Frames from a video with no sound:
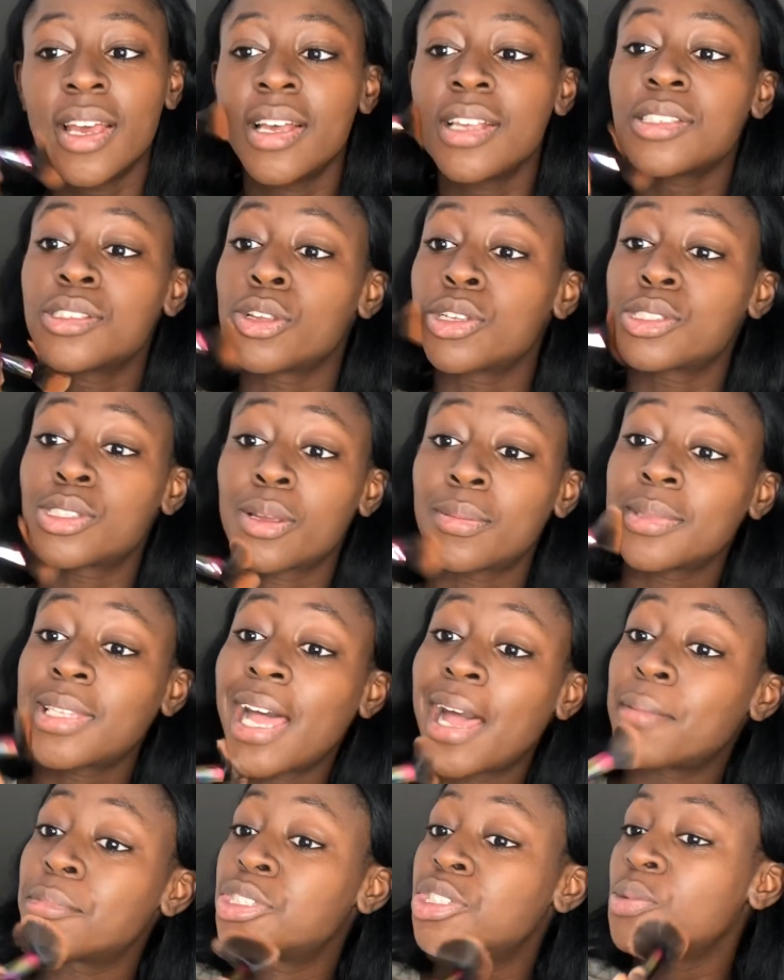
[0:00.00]
So
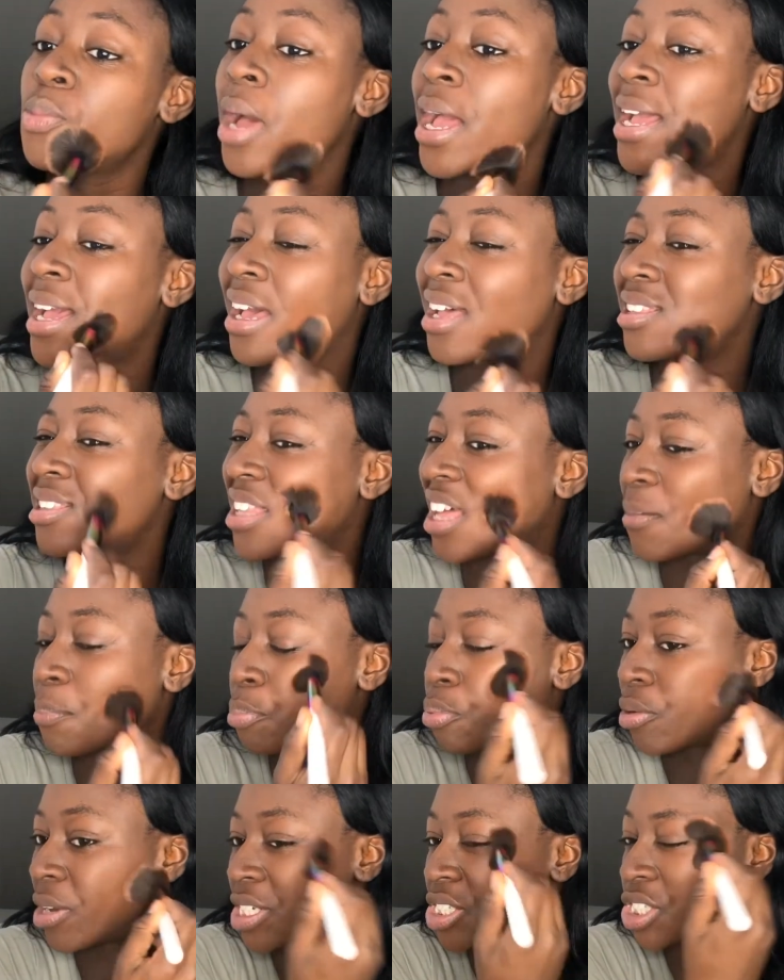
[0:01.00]
sometimes you might get that
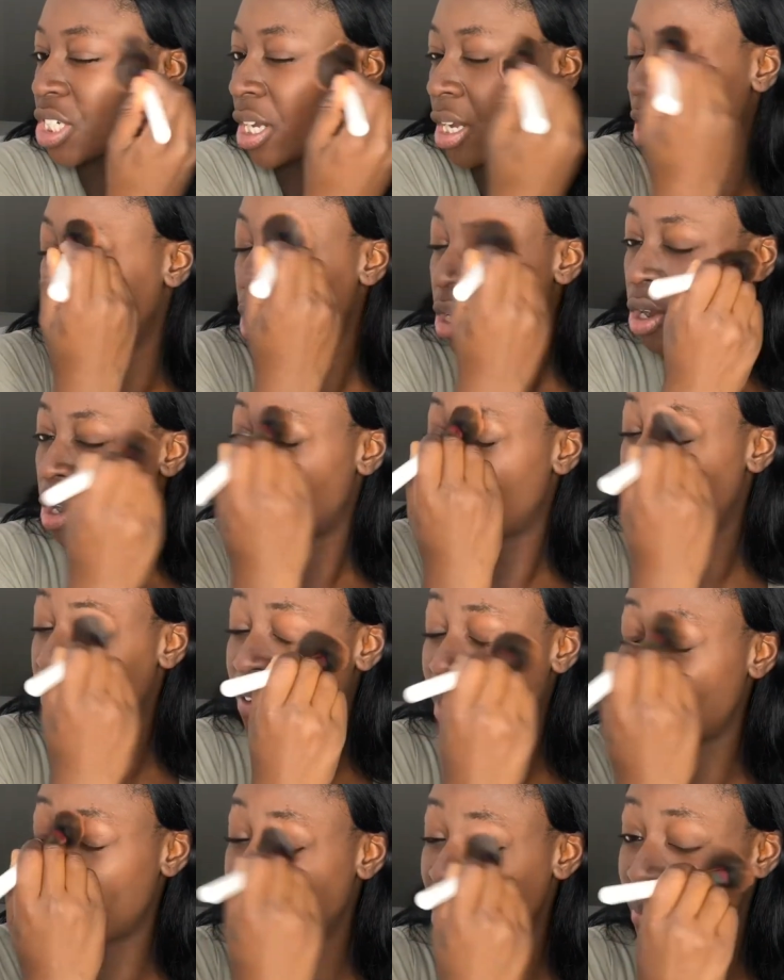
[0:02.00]
pressure of
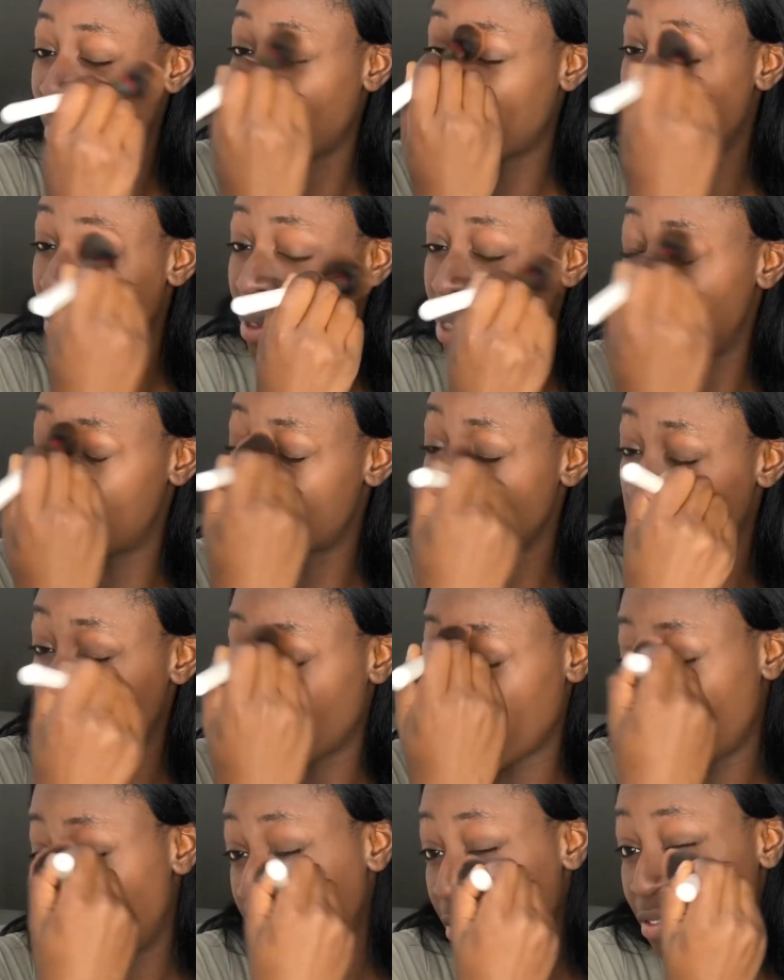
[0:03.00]
family members or
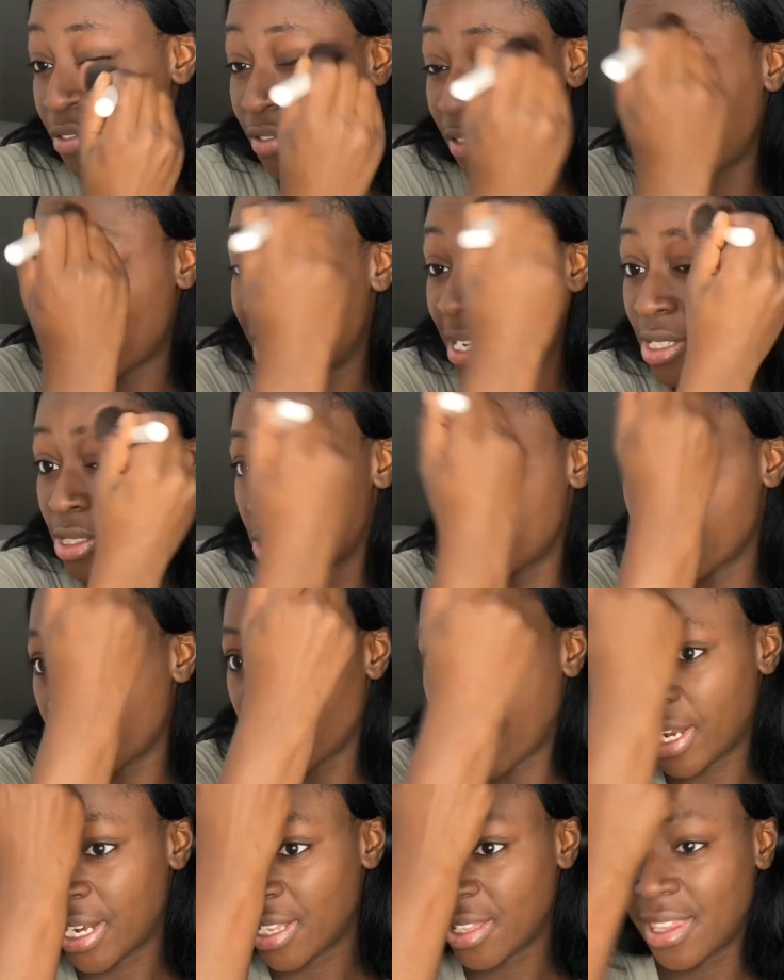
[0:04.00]
even friends or
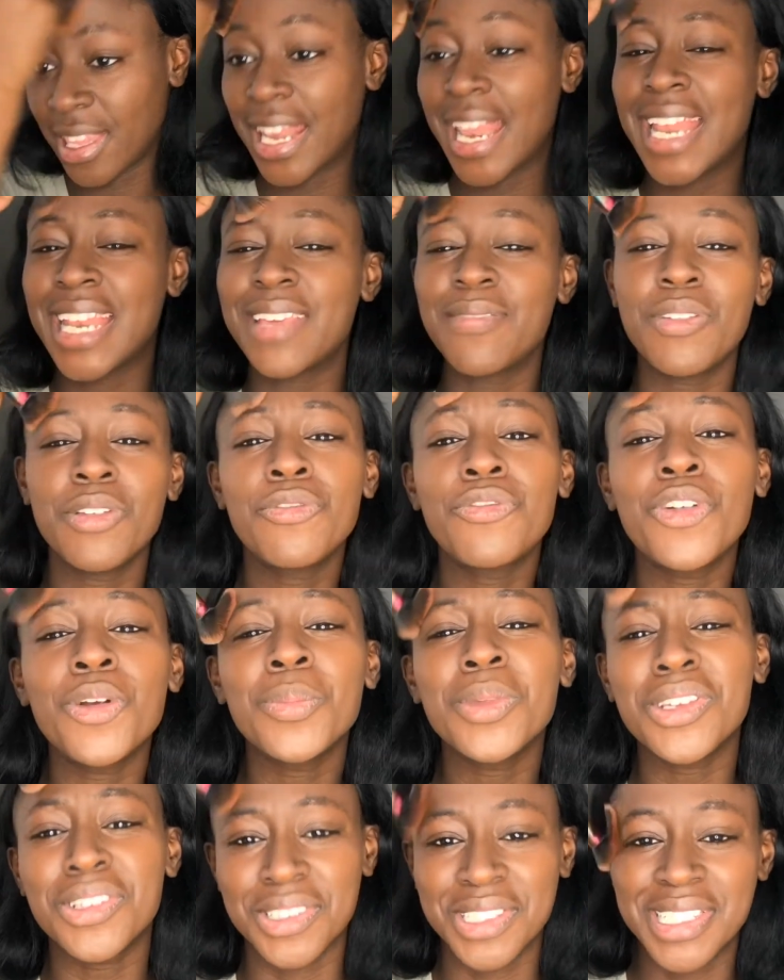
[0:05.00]
anything, and even from
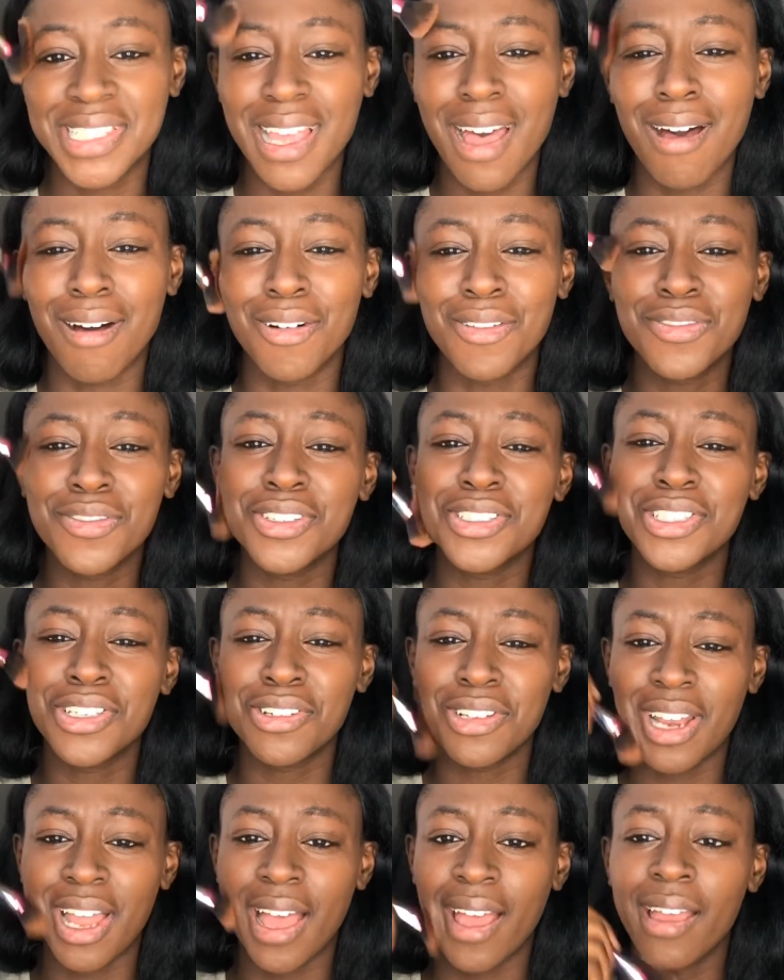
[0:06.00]
yourself, because you're
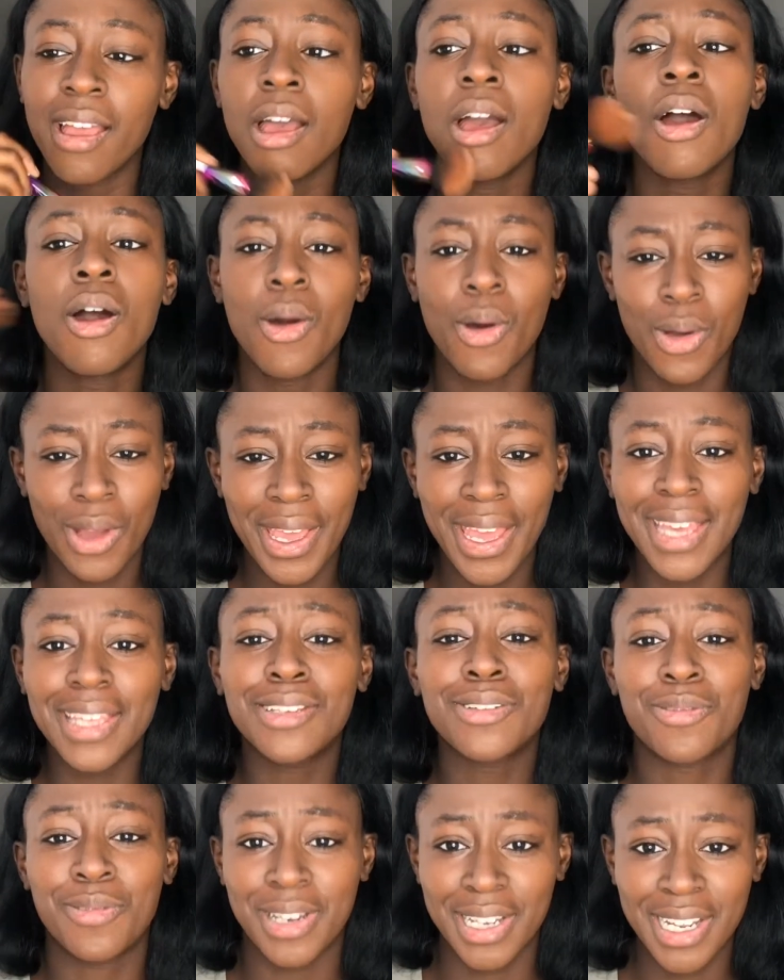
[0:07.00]
like, okay,
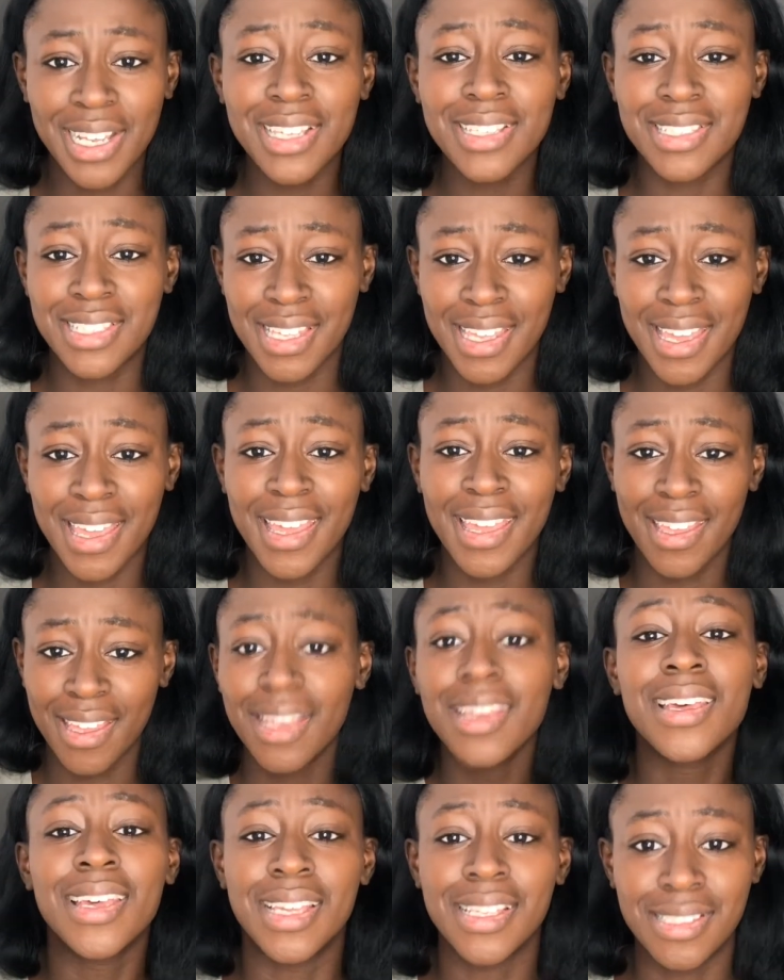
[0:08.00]
the ring is here,
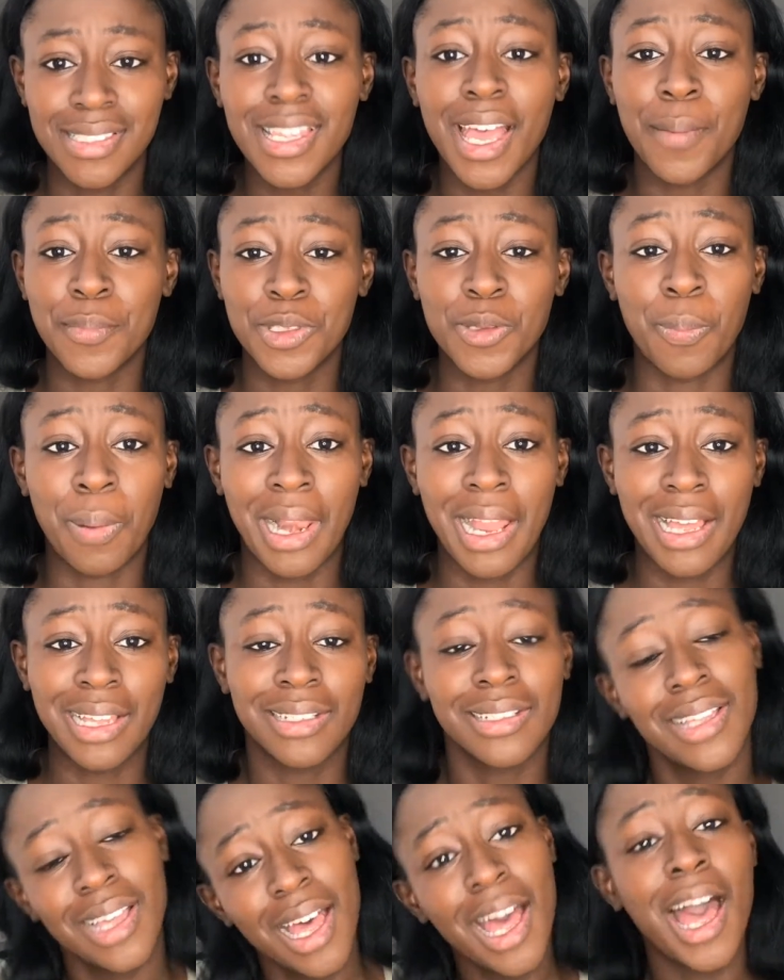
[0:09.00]
it's time to plan,
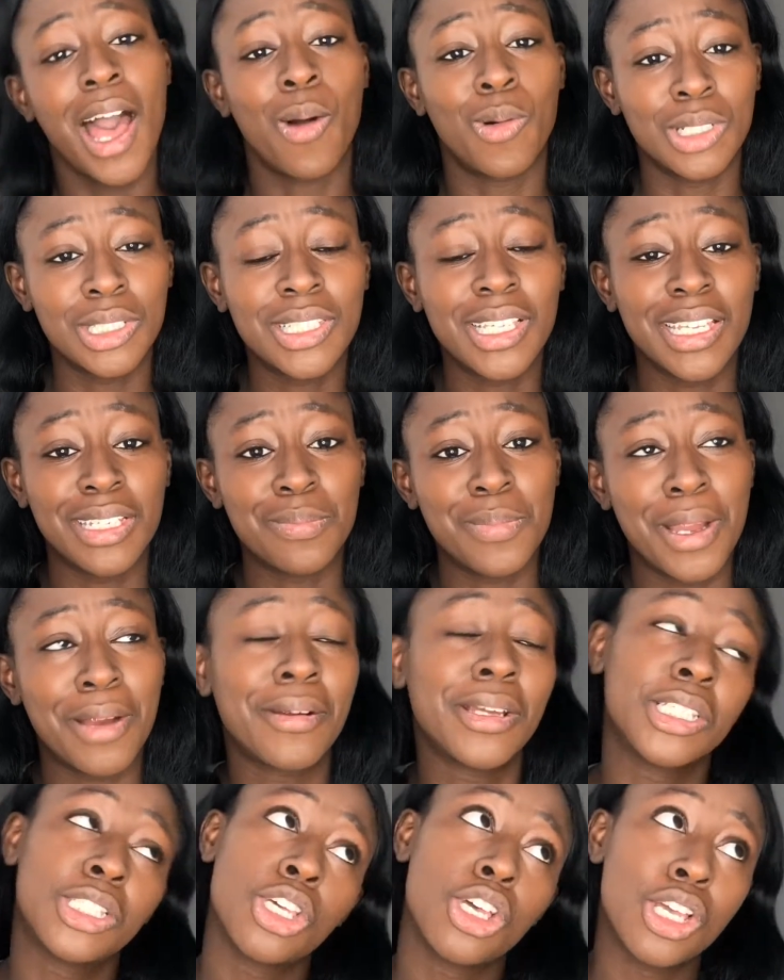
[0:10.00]
I want to get
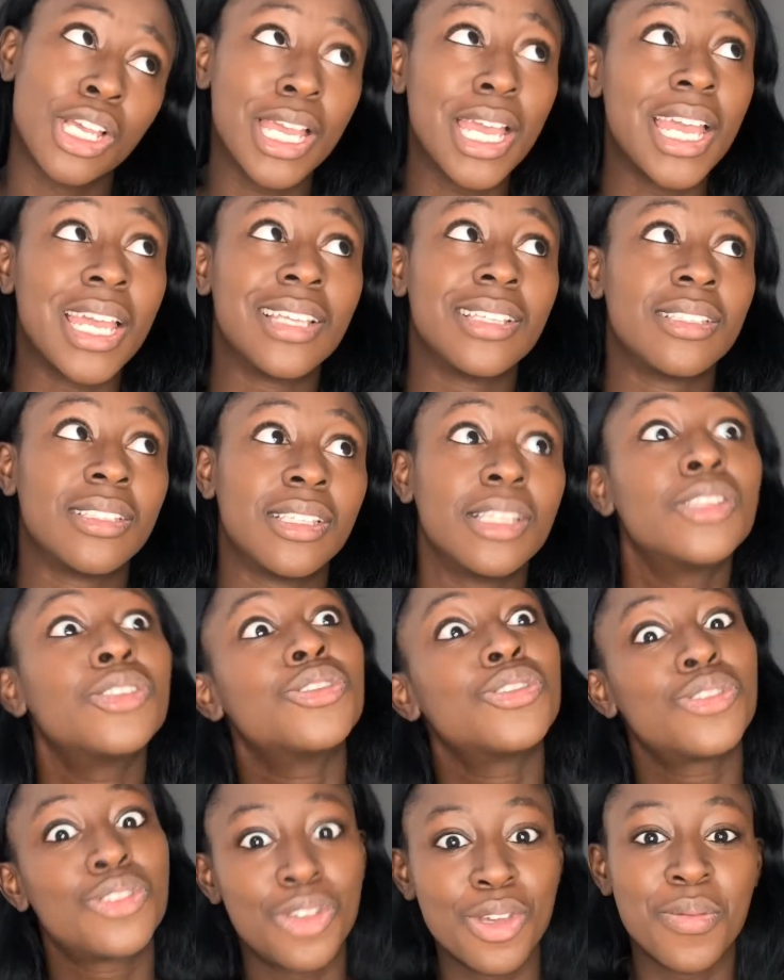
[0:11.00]
married in
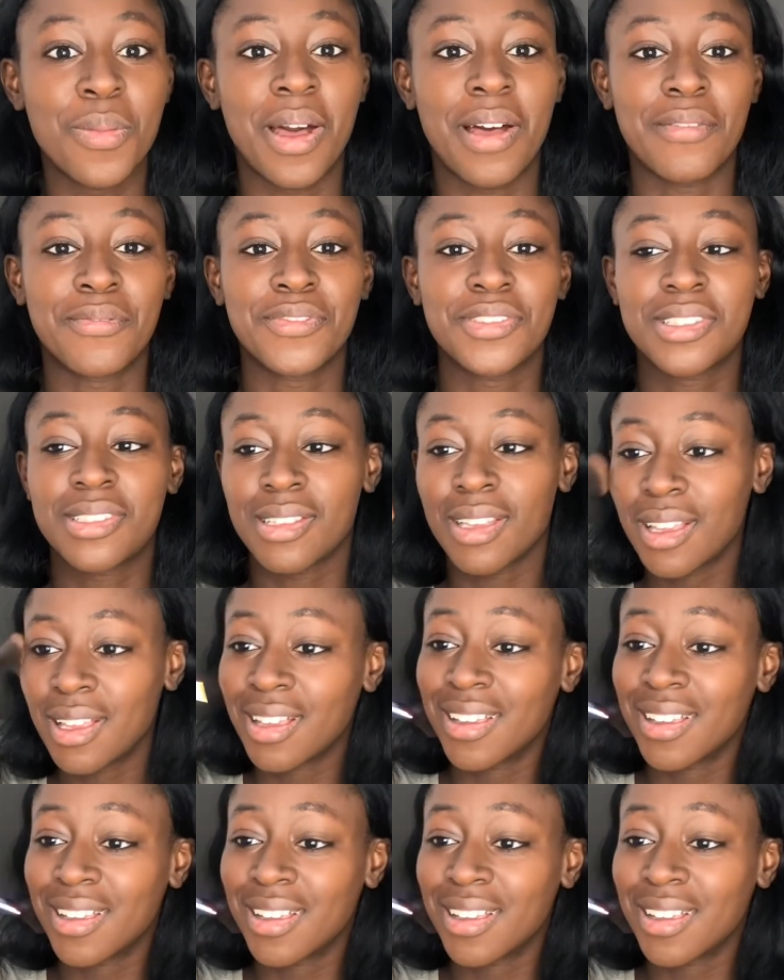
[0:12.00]
2 months.